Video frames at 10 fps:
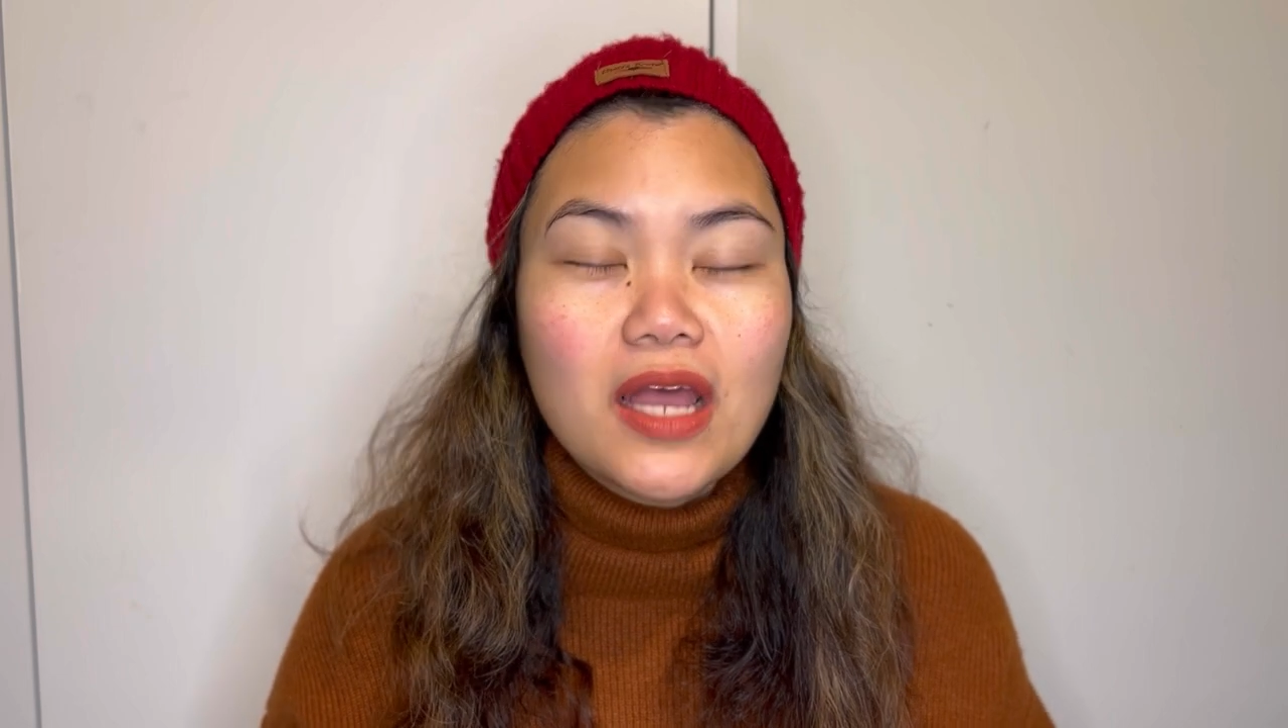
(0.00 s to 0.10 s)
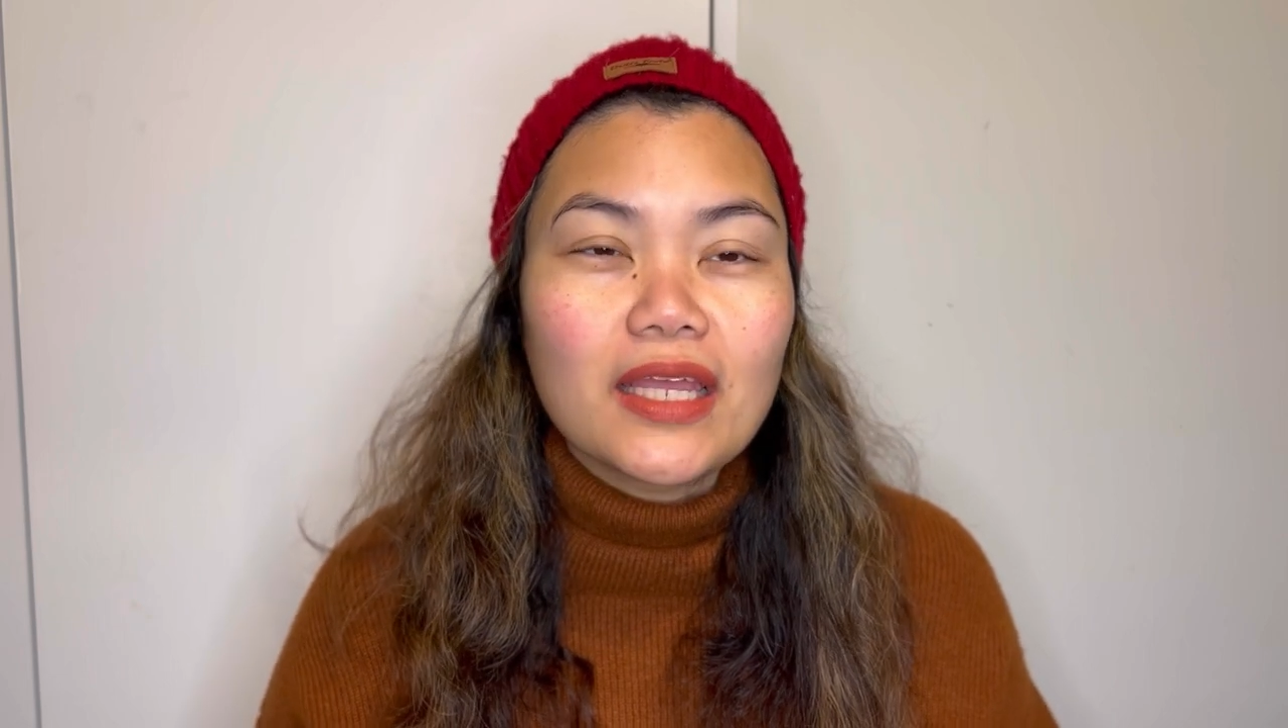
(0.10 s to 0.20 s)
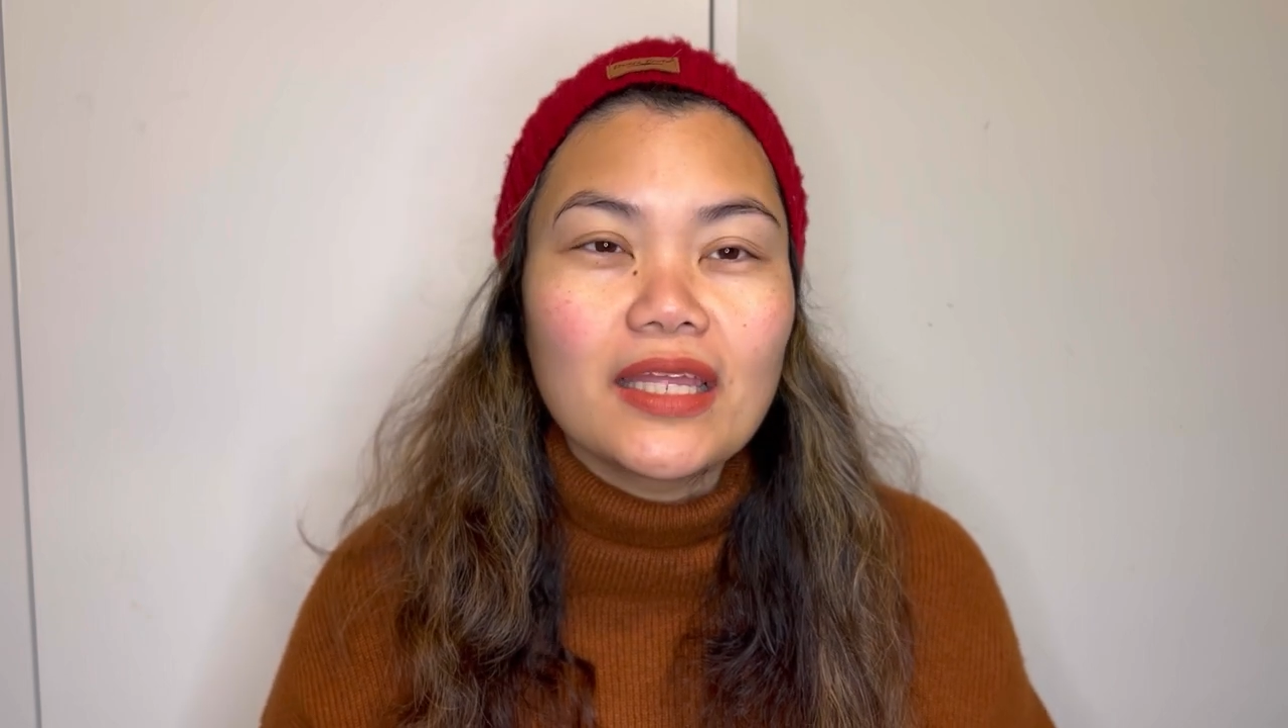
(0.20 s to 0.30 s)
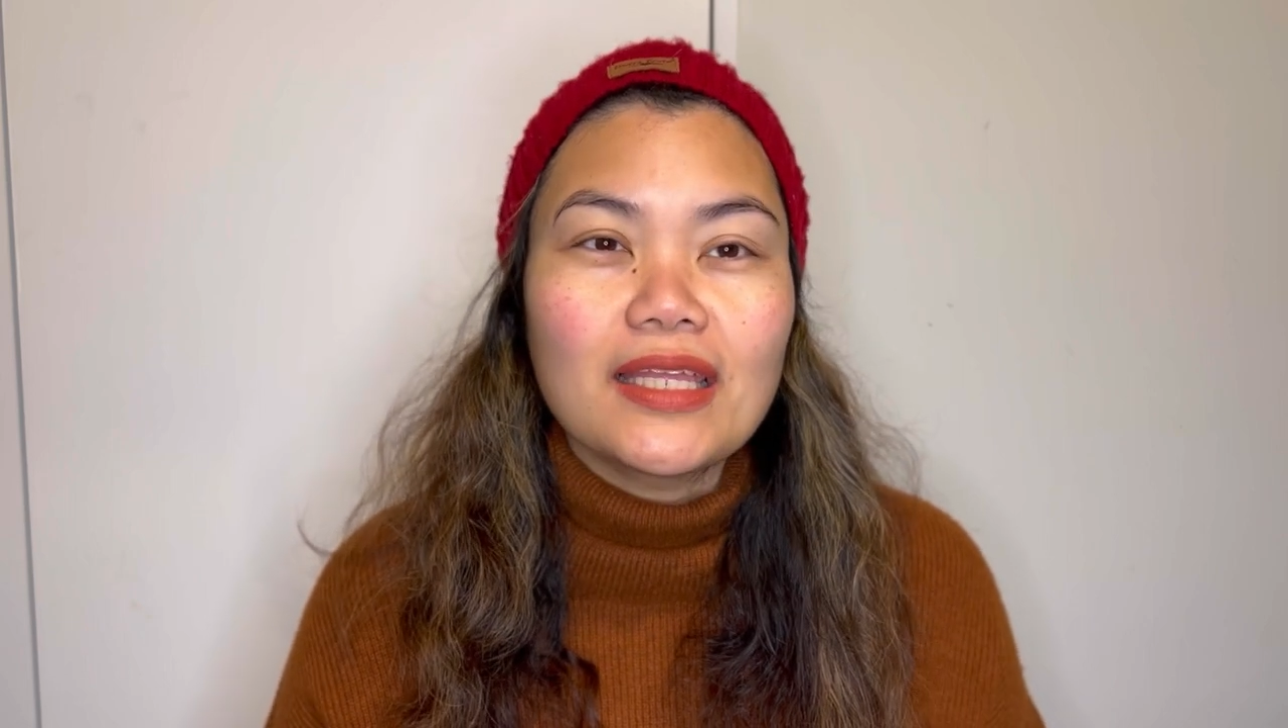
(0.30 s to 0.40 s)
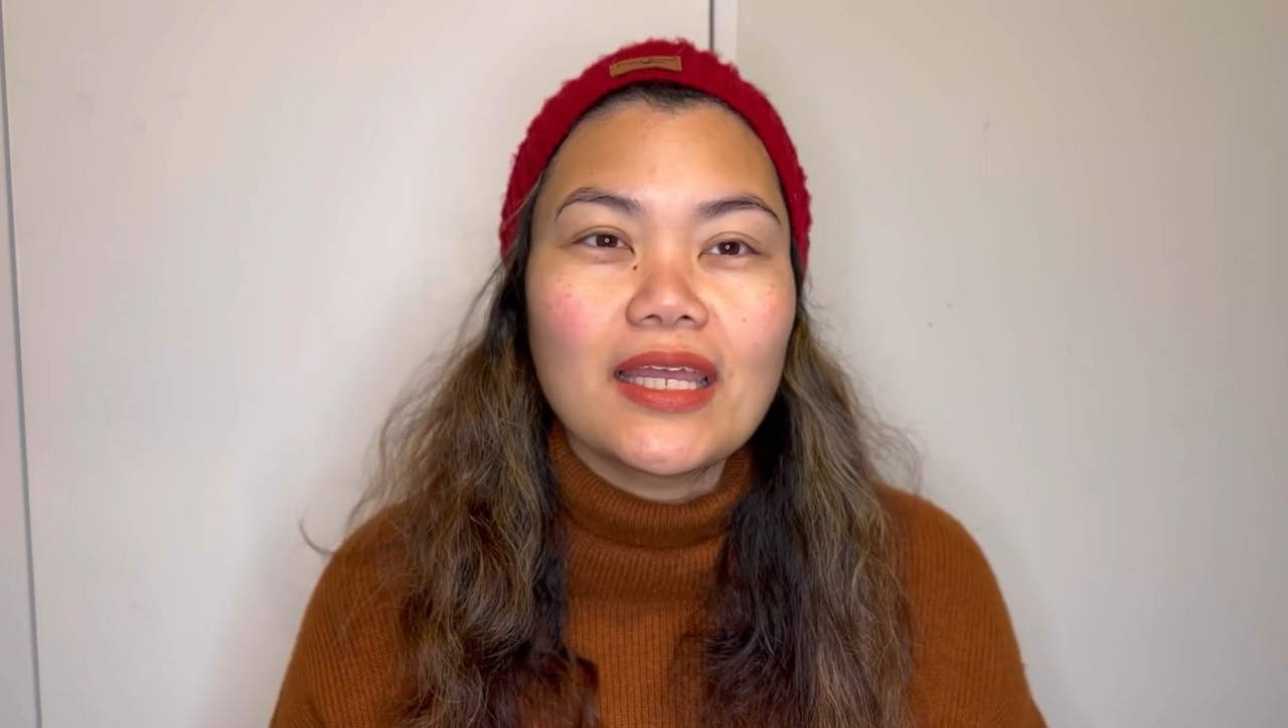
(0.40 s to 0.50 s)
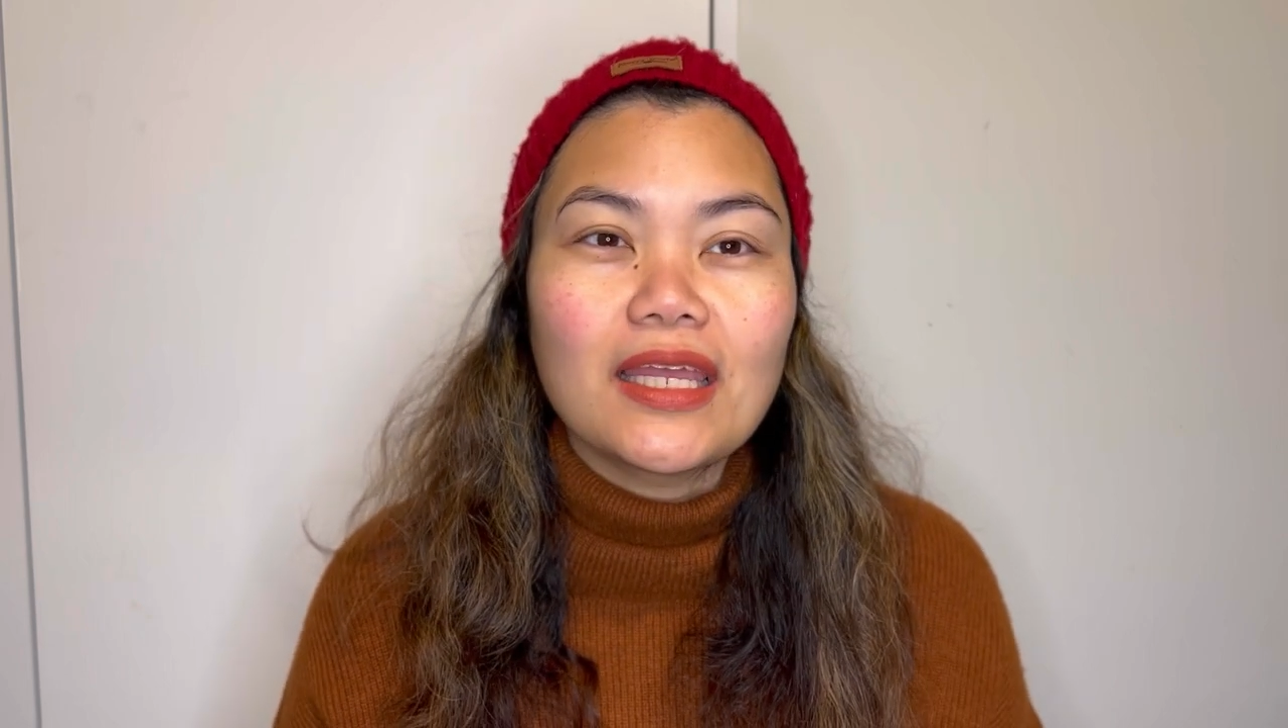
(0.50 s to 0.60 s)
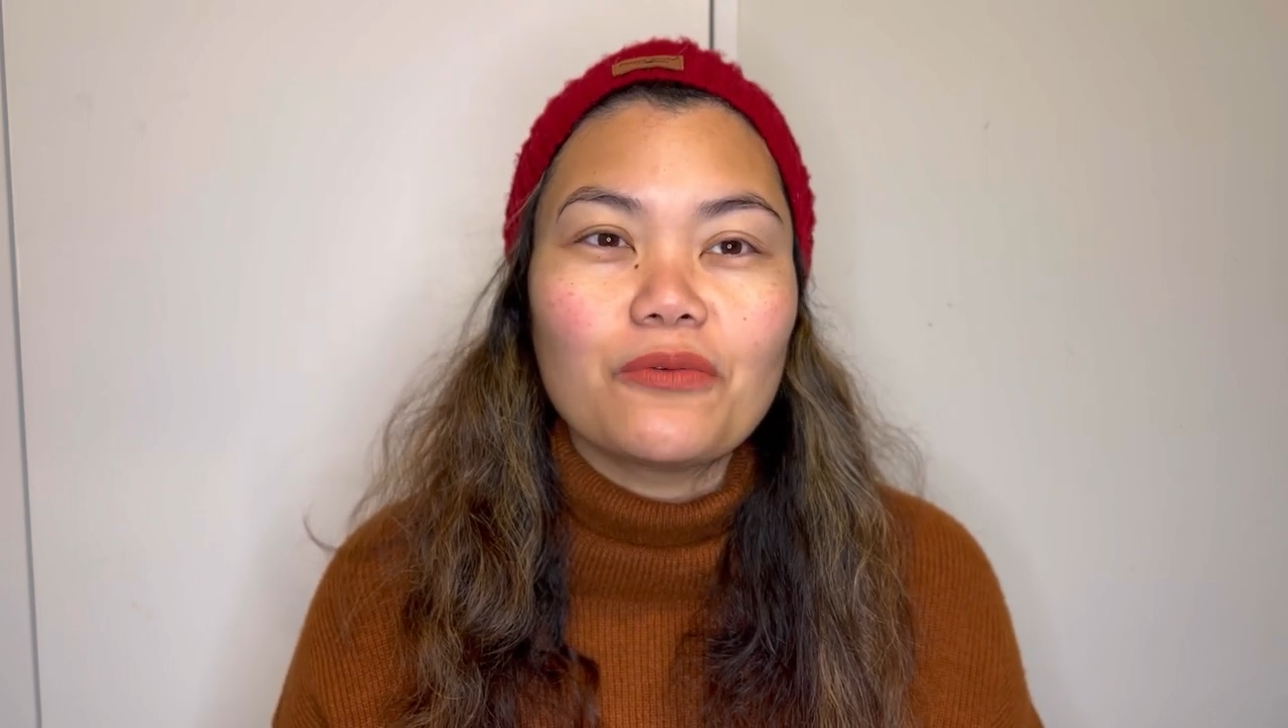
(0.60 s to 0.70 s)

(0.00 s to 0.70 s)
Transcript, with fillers: can they get